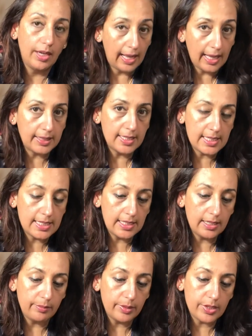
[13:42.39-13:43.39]
and this
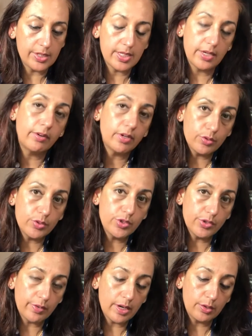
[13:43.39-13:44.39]
year, because there are
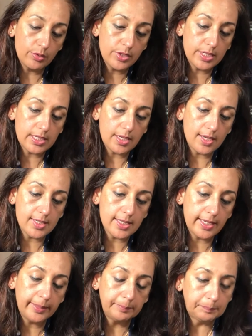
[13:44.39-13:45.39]
good stars there.